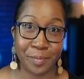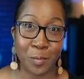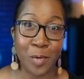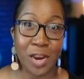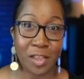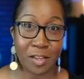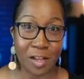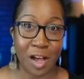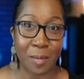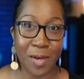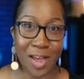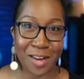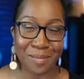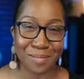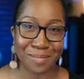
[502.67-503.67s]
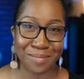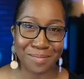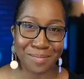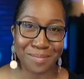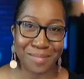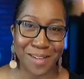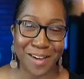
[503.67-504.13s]
We need to talk about it.
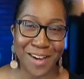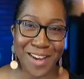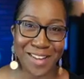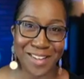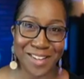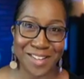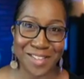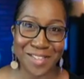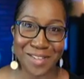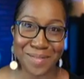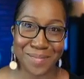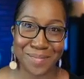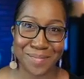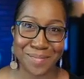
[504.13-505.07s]
All right. Talk to you soon.